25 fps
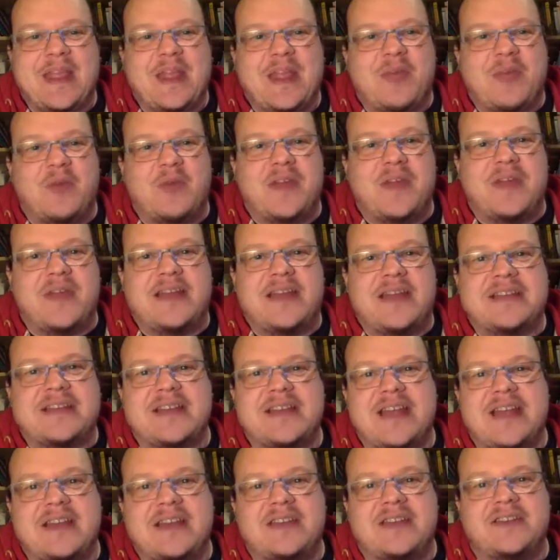where they
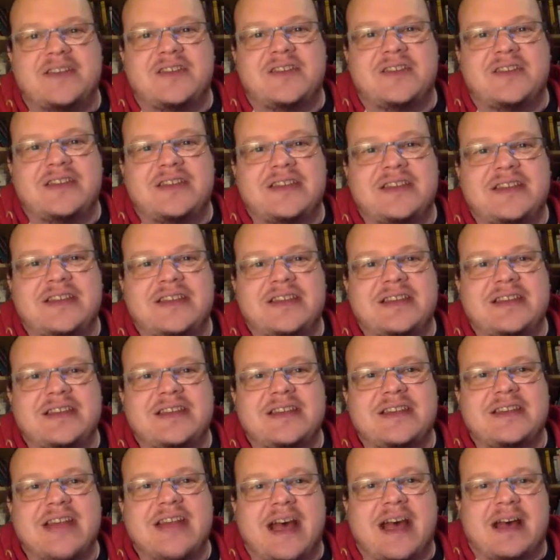send,
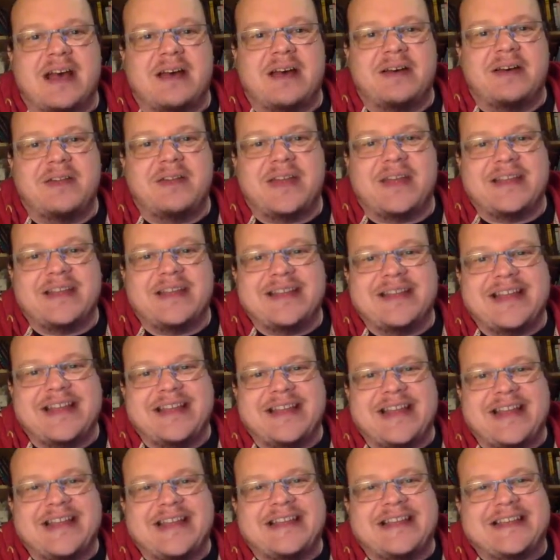
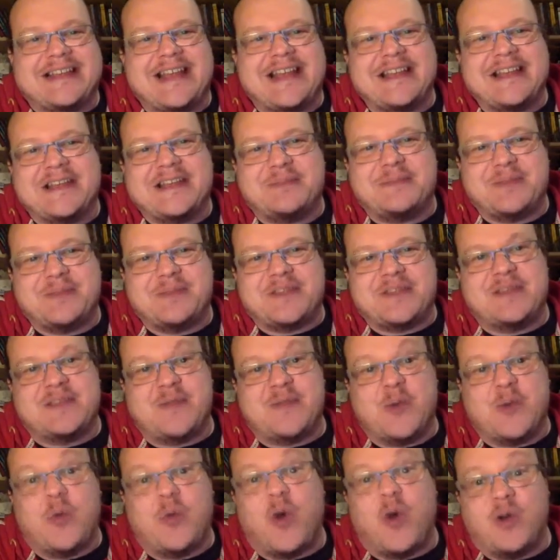they set
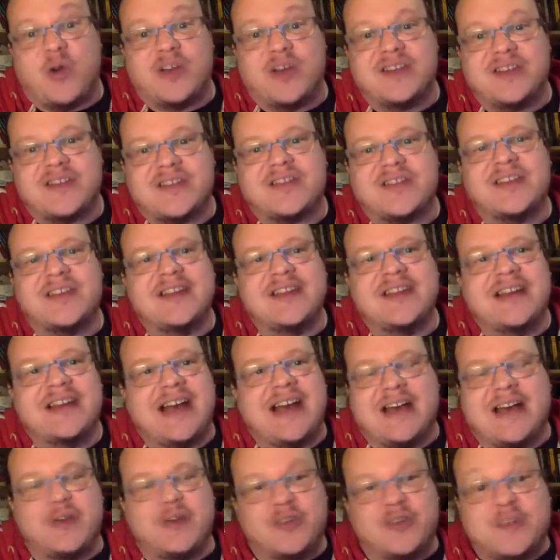specific warrants,
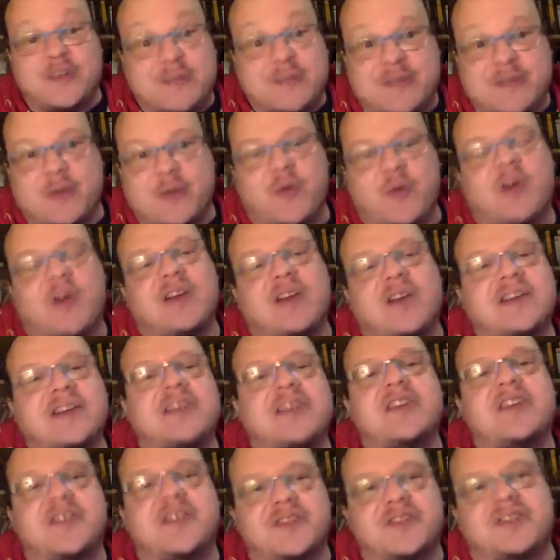non-specific warrants, and
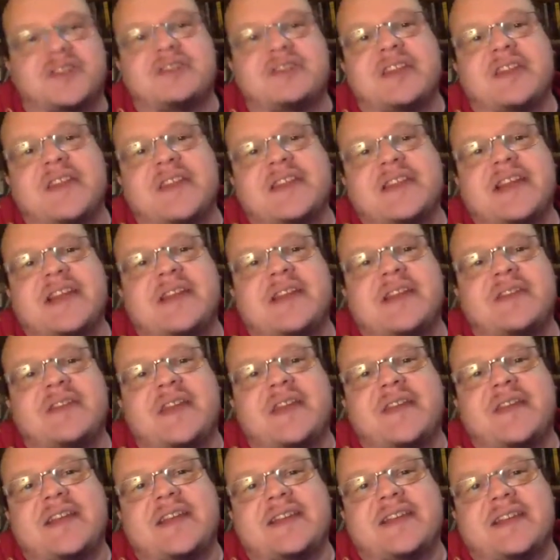you could just, and
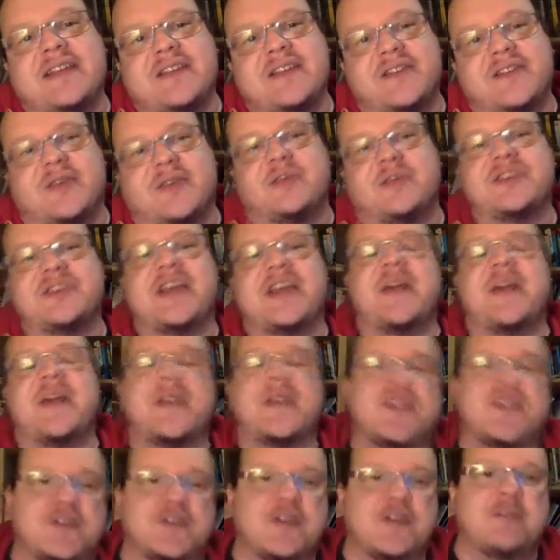they sent the soldiers out and they
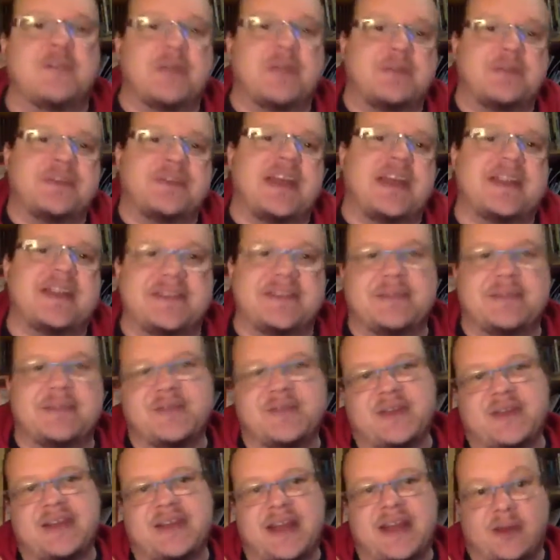just turned people's houses
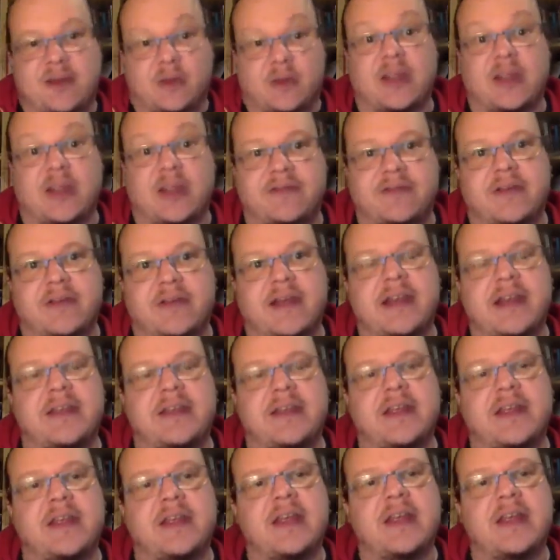upside down looking for anything.